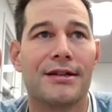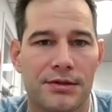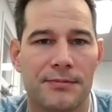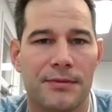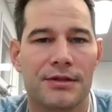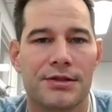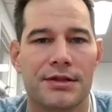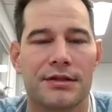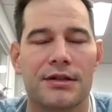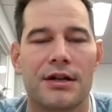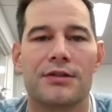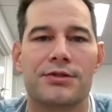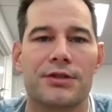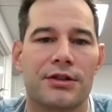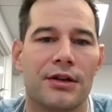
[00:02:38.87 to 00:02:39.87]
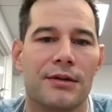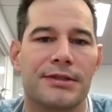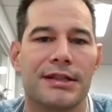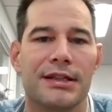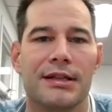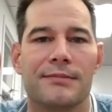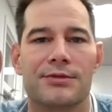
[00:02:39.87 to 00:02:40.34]
There's a bunch of country
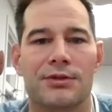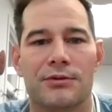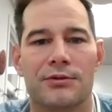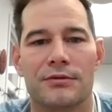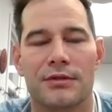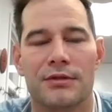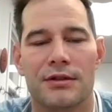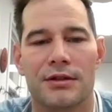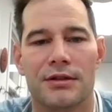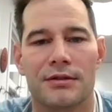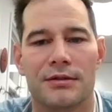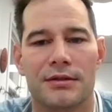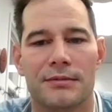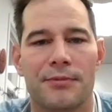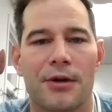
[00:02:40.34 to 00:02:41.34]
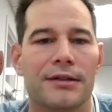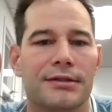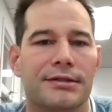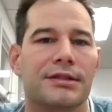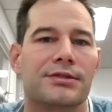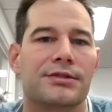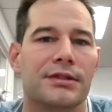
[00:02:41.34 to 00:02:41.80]
club teams or park
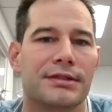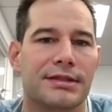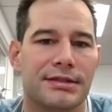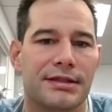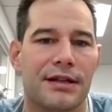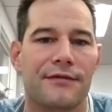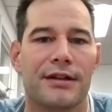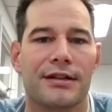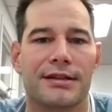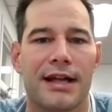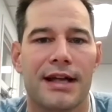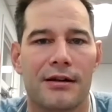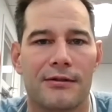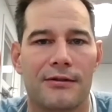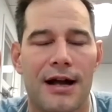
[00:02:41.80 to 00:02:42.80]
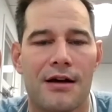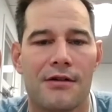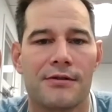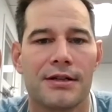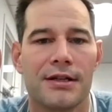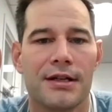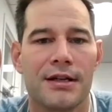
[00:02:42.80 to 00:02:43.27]
districts and stuff like that
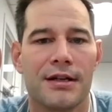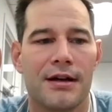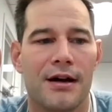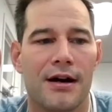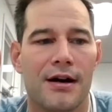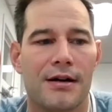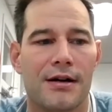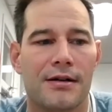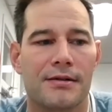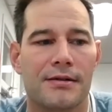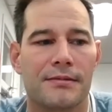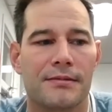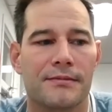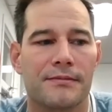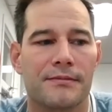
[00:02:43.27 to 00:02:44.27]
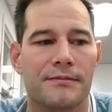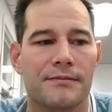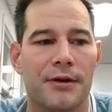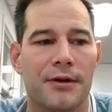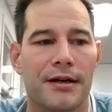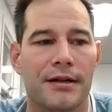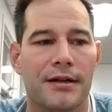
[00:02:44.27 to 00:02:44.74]
around.
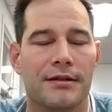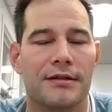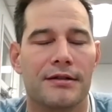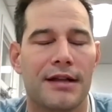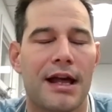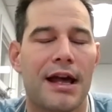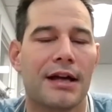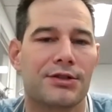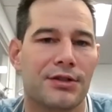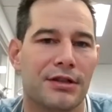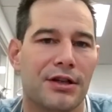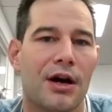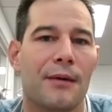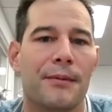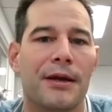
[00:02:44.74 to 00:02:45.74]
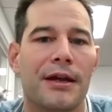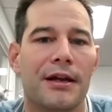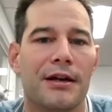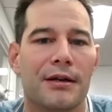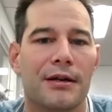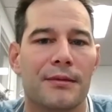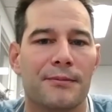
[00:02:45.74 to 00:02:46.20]
But they actually come
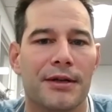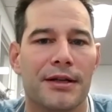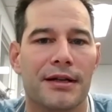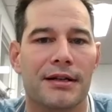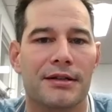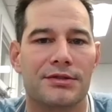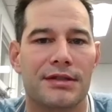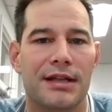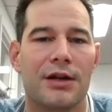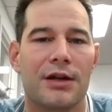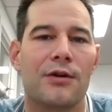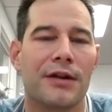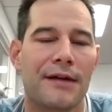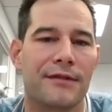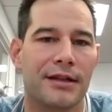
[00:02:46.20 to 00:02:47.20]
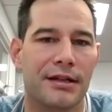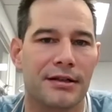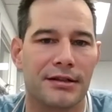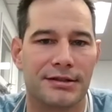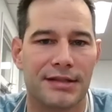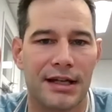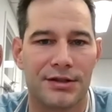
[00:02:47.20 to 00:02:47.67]
here because they don't have the
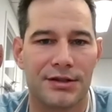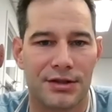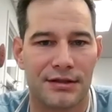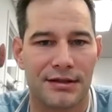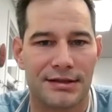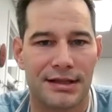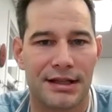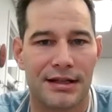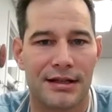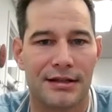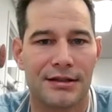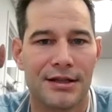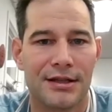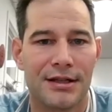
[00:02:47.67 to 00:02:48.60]
irritation of the skin.